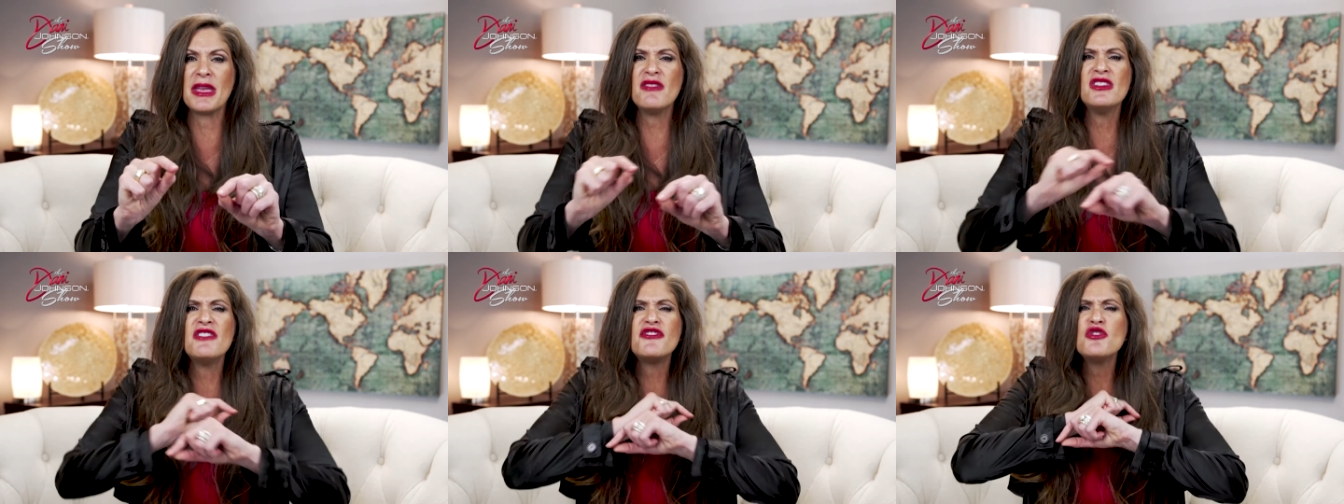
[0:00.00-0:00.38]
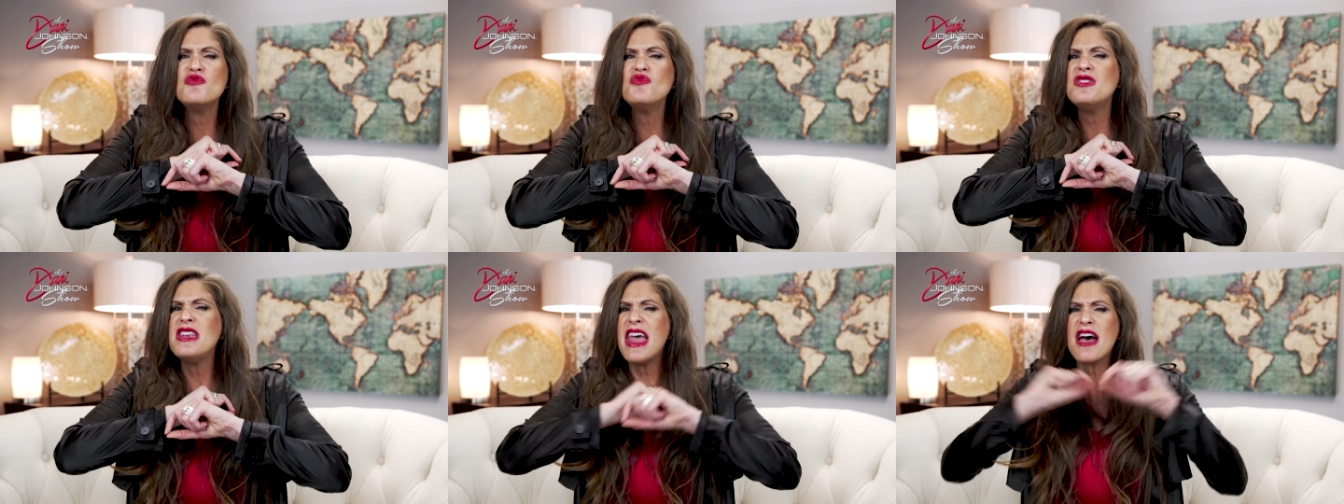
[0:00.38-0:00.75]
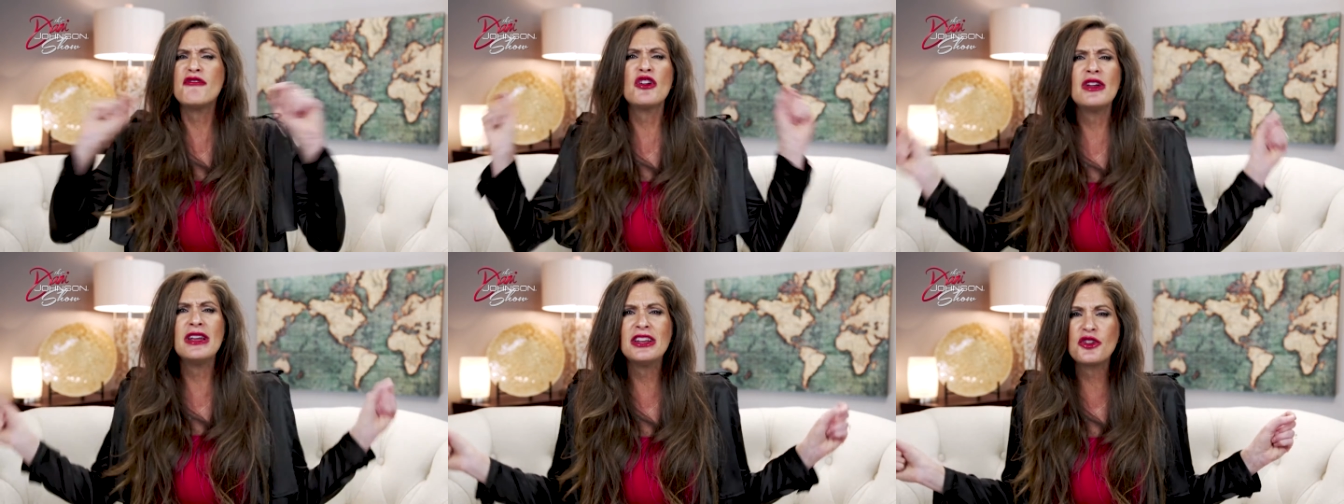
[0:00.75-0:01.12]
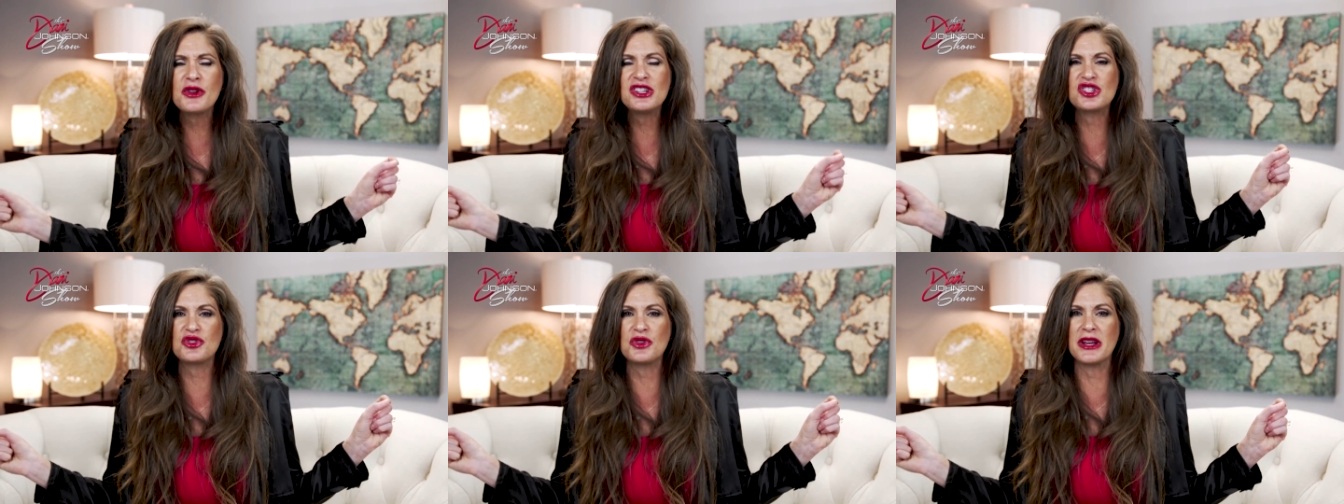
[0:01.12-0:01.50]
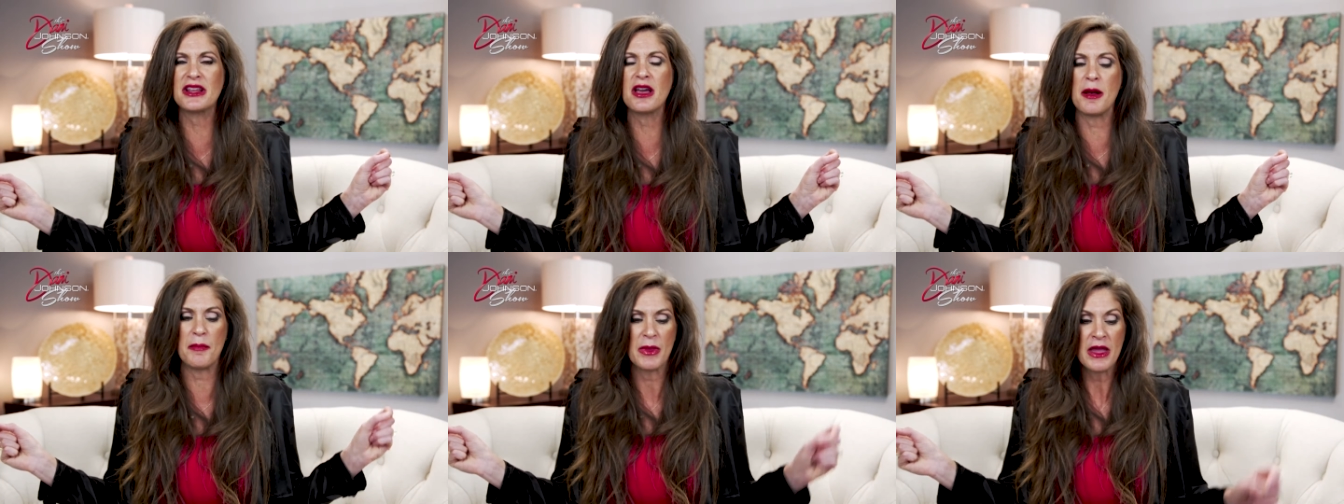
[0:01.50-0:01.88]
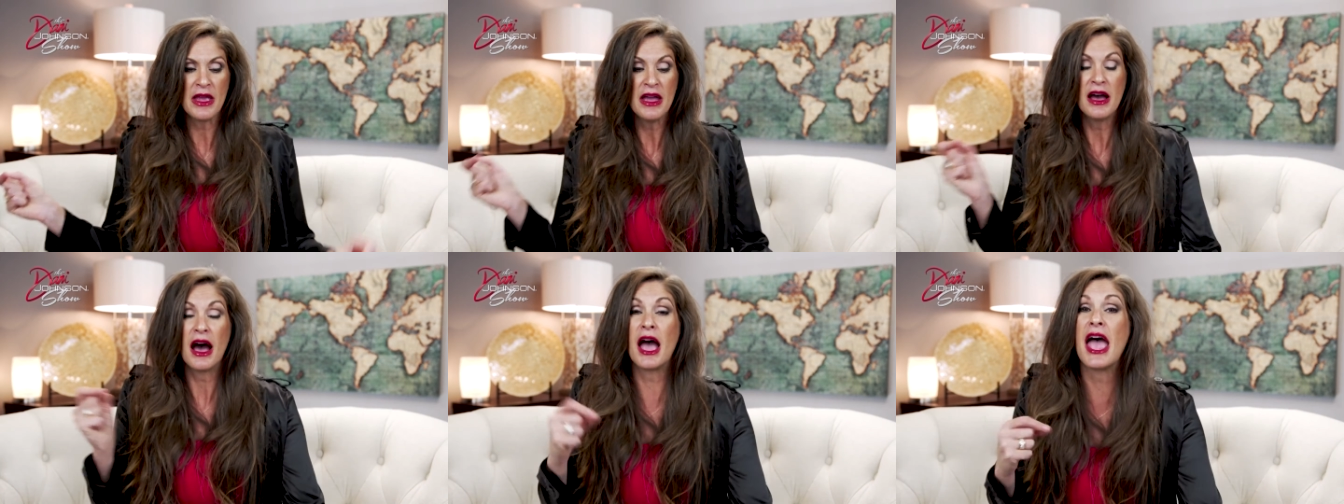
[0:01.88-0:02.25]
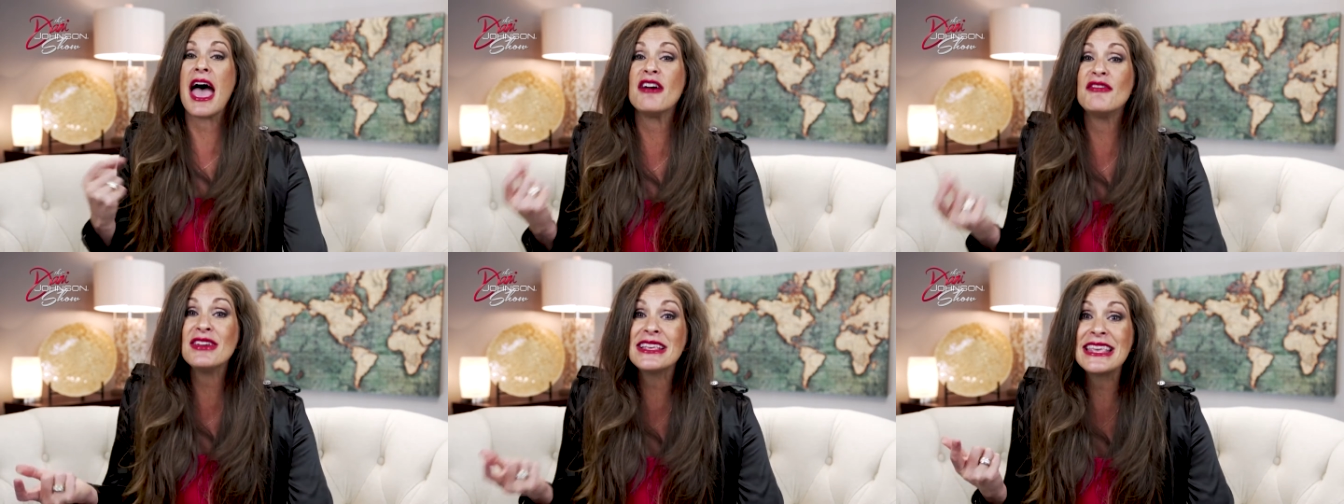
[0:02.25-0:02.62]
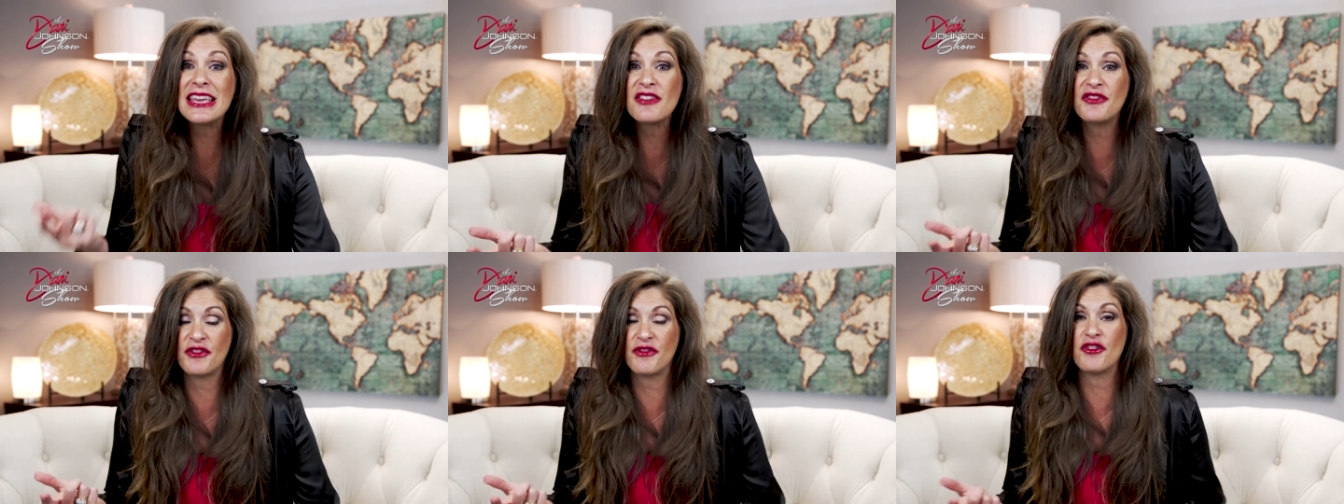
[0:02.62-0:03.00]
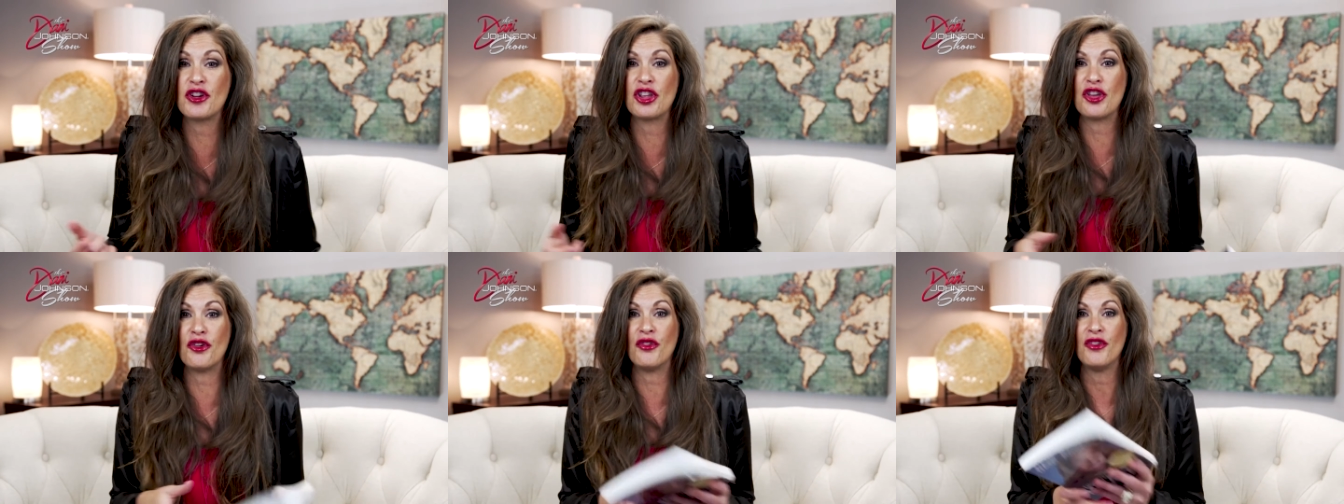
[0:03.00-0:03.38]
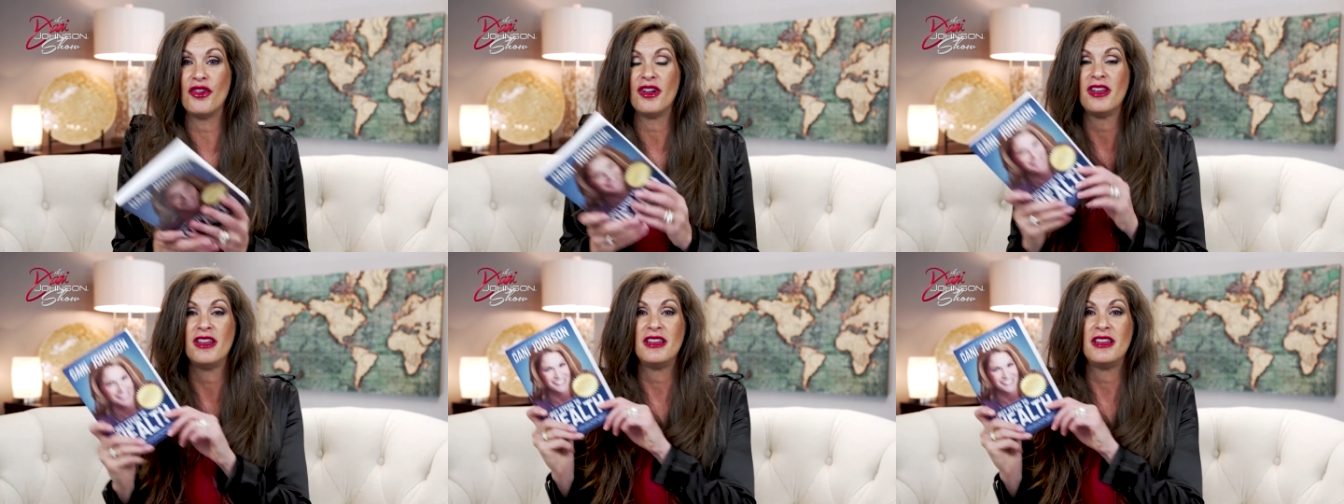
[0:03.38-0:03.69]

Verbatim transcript: even if you never increased your income, I have a gift for you.